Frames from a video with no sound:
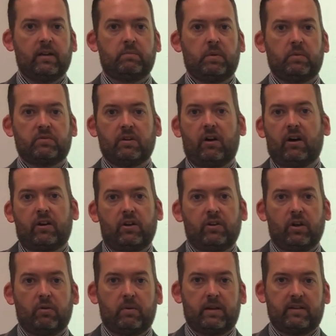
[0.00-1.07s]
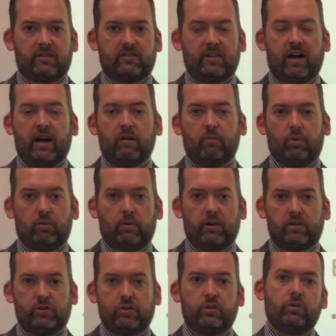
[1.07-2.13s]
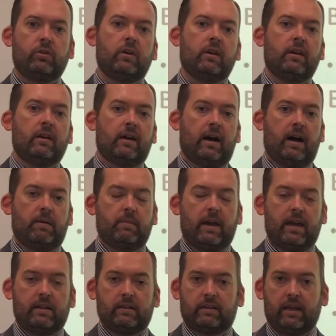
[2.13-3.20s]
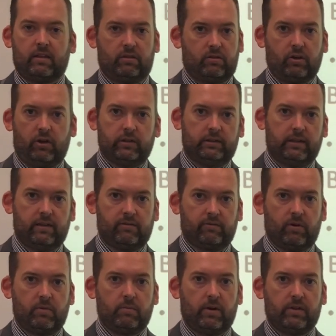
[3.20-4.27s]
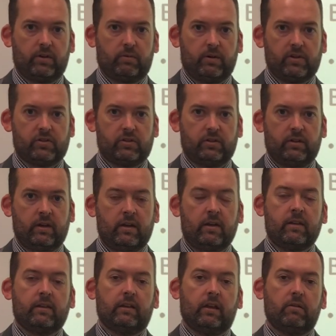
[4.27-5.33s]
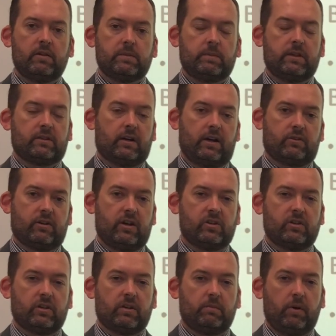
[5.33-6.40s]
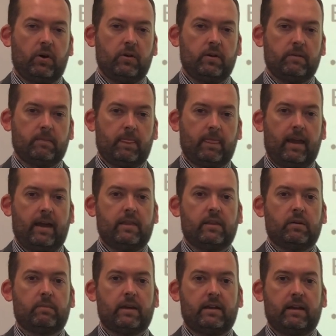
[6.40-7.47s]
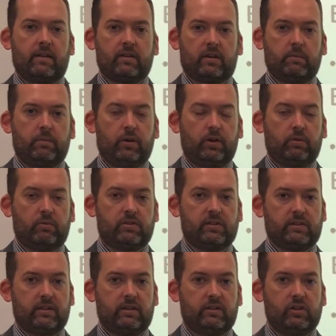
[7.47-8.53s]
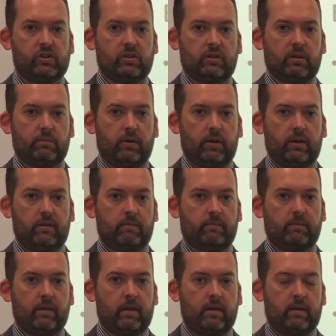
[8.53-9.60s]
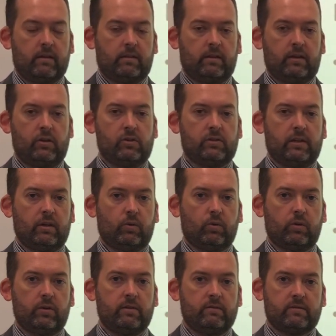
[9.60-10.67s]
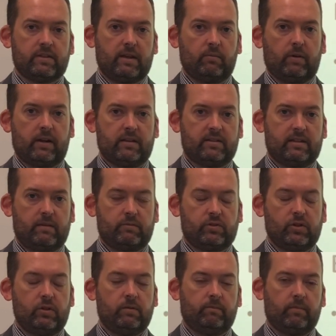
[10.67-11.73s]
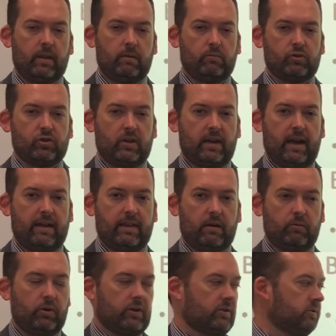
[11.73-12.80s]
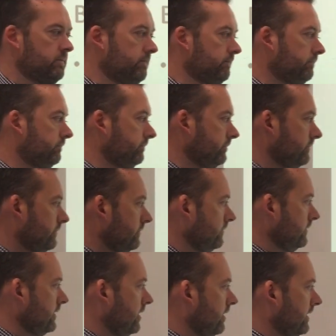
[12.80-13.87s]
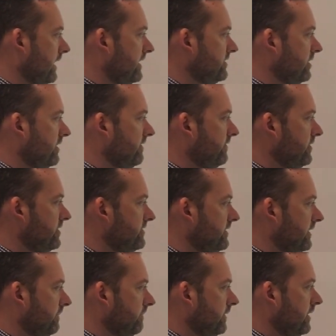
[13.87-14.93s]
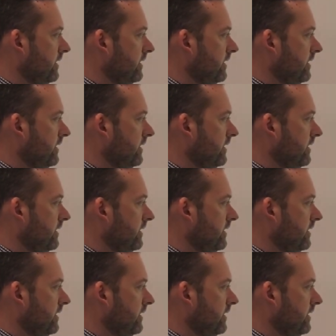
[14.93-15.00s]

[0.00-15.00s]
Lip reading: People say, I don't know where to start, what do I do? And get totally thrown by the question. There'll always be a titration component, and there'll be another component, which is an addition component. They're usually ordered, step 1 and step 2, and we'll show you how that works. Okay, so the first thing.